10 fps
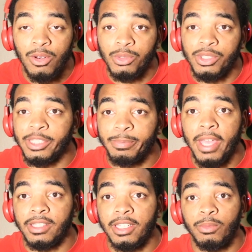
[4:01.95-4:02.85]
I don't know what to
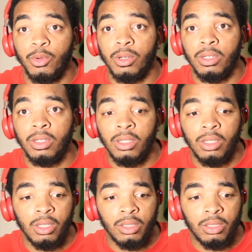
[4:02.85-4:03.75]
expect anymore.
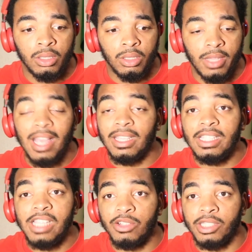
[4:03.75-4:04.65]

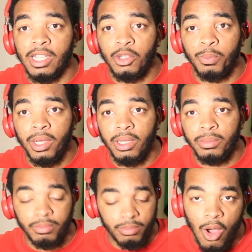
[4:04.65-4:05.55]
That he sounds just like Lil
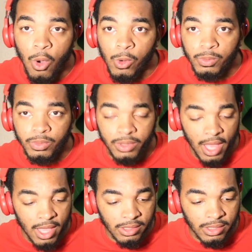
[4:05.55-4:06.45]
Pump. I hope
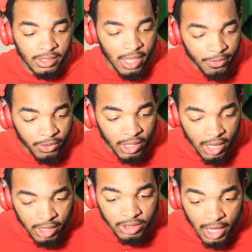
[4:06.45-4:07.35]
that
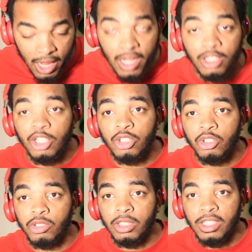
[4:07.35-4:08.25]
Stefflon Don
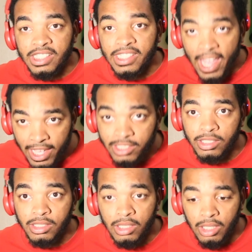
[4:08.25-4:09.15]
girl is
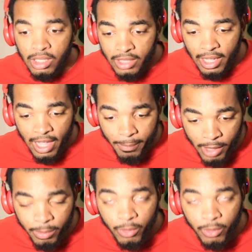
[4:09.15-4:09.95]
next. So I got